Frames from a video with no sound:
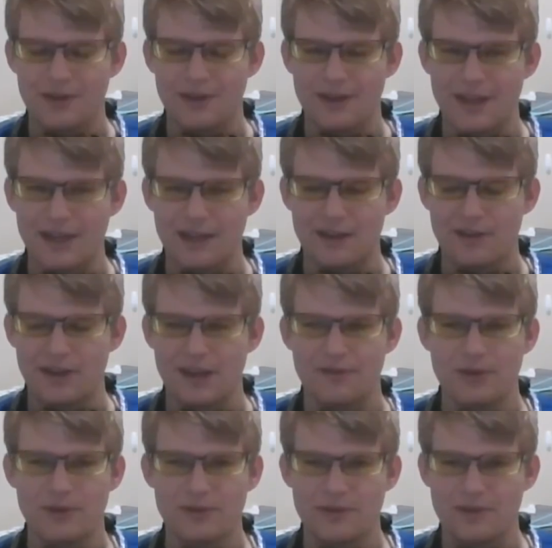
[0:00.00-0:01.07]
in-ear
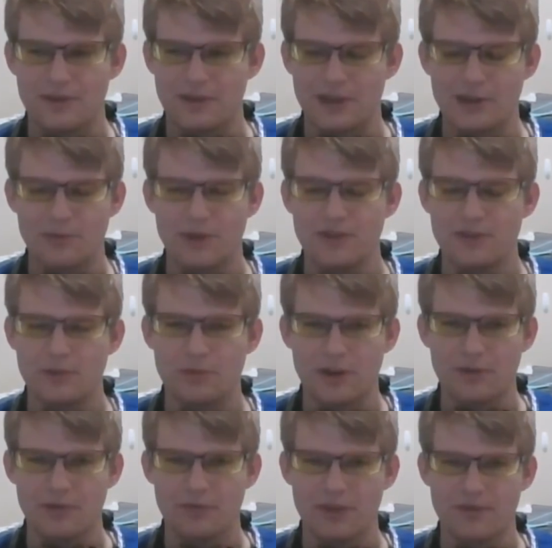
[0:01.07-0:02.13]
headphones or earbuds, you're
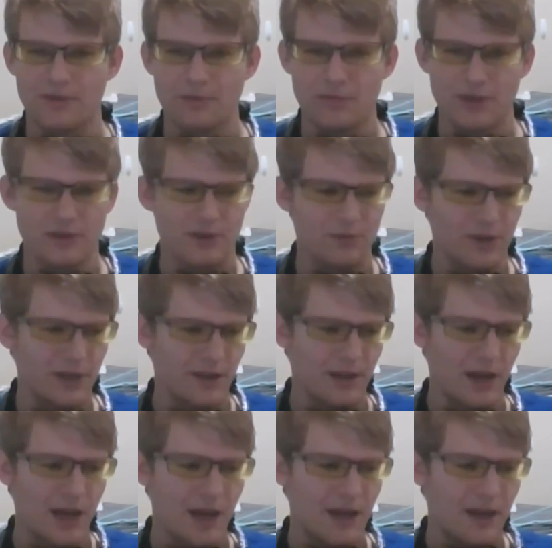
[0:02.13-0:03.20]
probably familiar with.
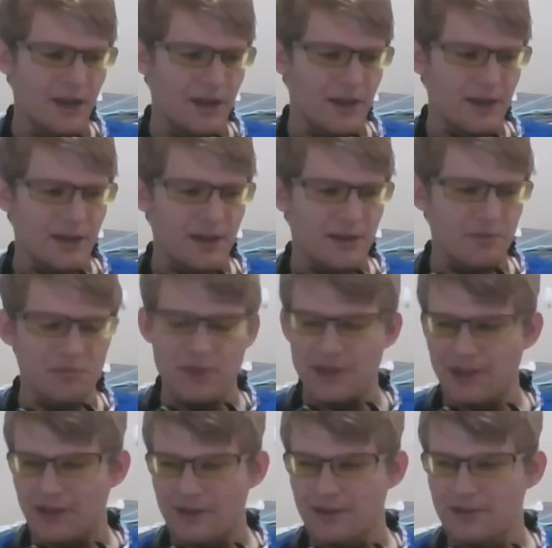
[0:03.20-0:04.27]
But
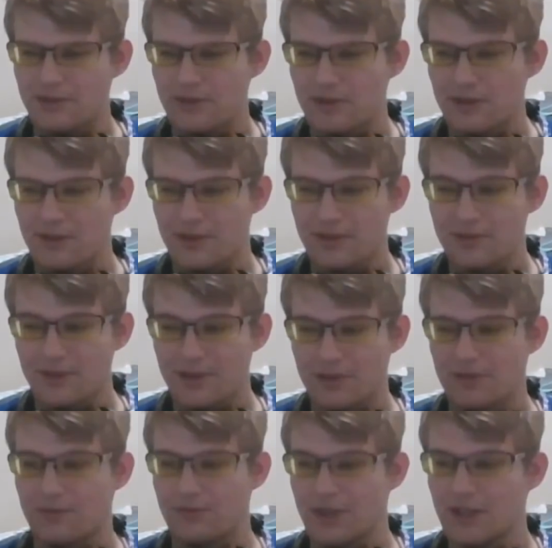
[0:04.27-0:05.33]
yeah, these are
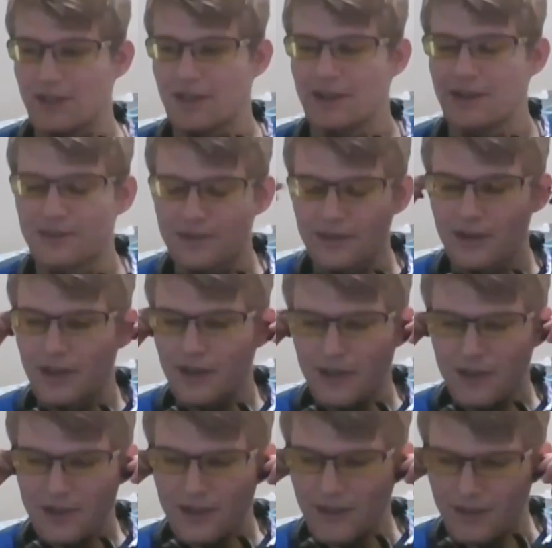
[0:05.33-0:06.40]
actually really nice.
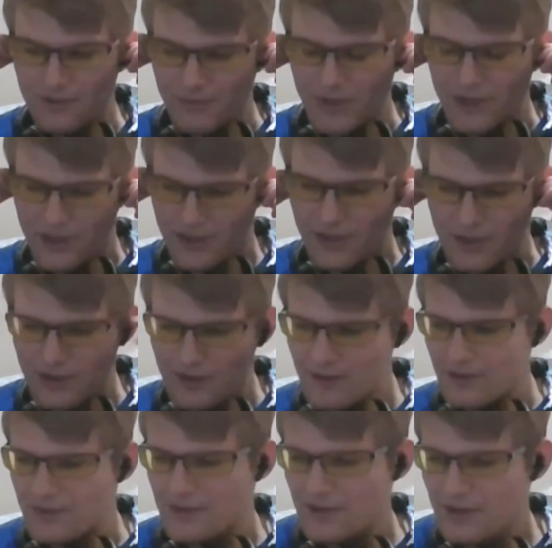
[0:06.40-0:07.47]

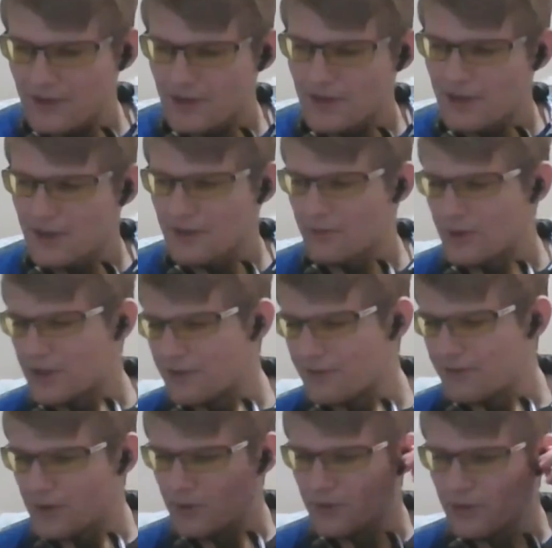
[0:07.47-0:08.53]
Let's see what
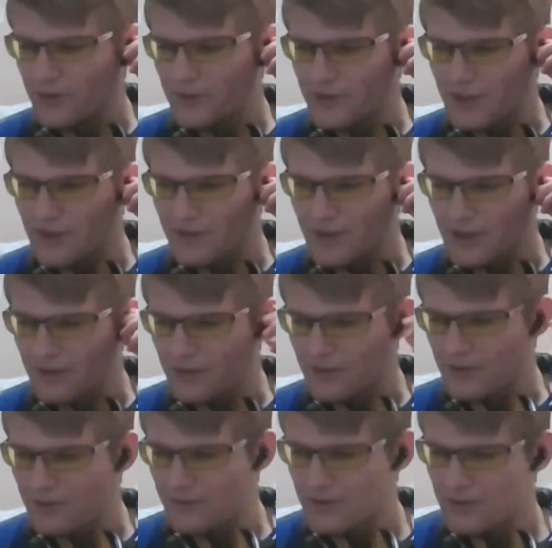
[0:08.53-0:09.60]
vocals sound like. I'll
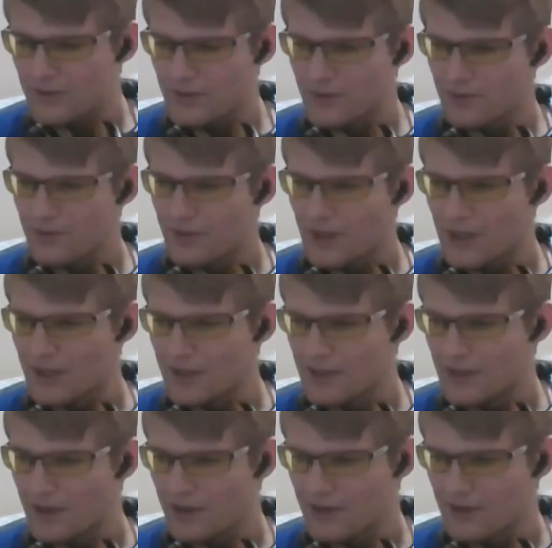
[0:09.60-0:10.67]
go over to
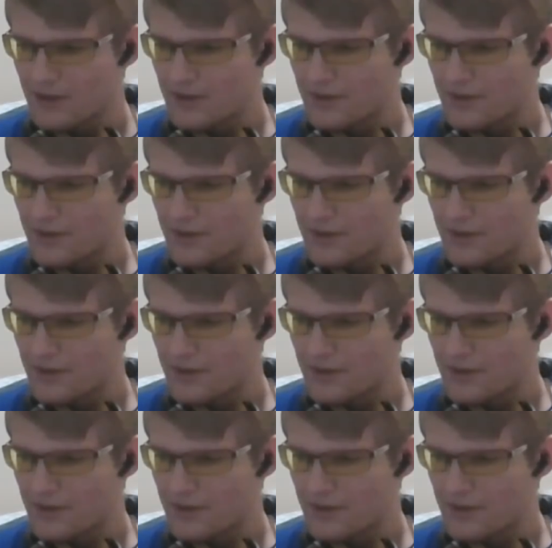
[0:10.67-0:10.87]
a